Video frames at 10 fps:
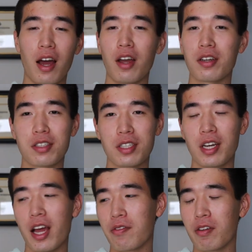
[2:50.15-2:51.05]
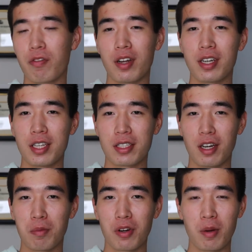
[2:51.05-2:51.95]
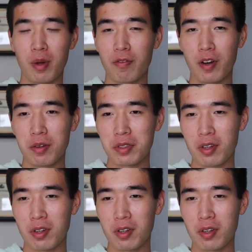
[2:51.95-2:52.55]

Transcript: I also didn't have the front desk number on my phone.